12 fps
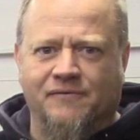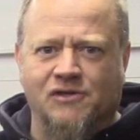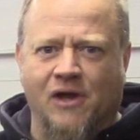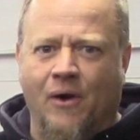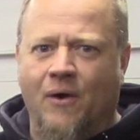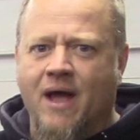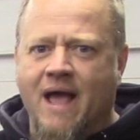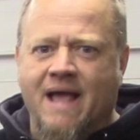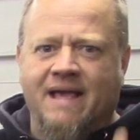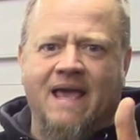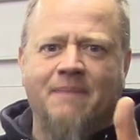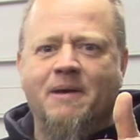So
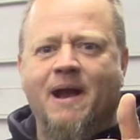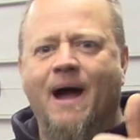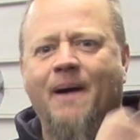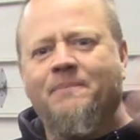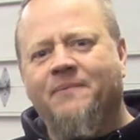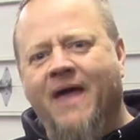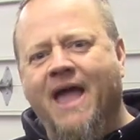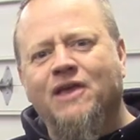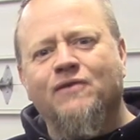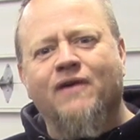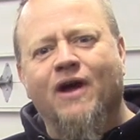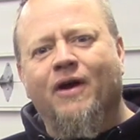keep it up. Thank
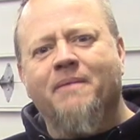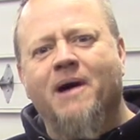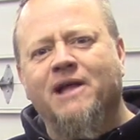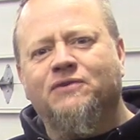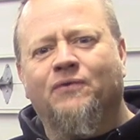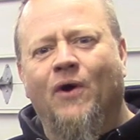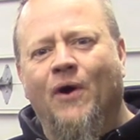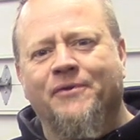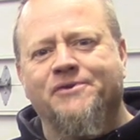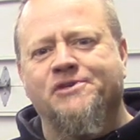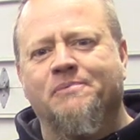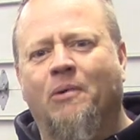you very much for all
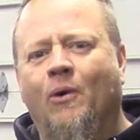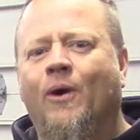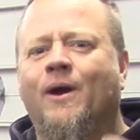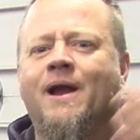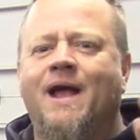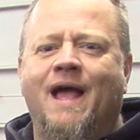the support,